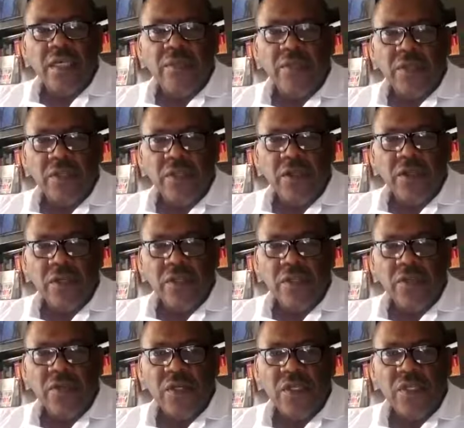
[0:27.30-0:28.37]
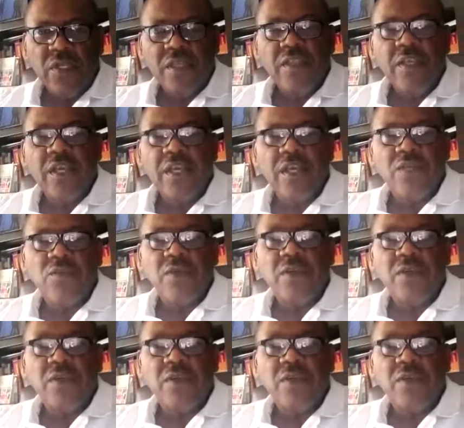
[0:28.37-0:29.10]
But also, on the other hand,